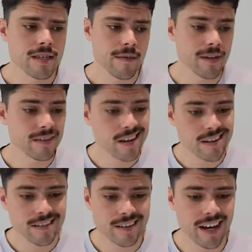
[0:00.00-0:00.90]
That being
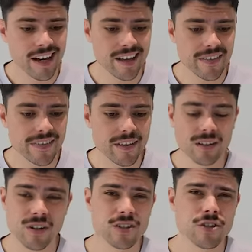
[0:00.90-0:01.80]
said, uh, a
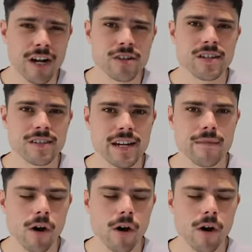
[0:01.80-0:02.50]
lot has changed since then.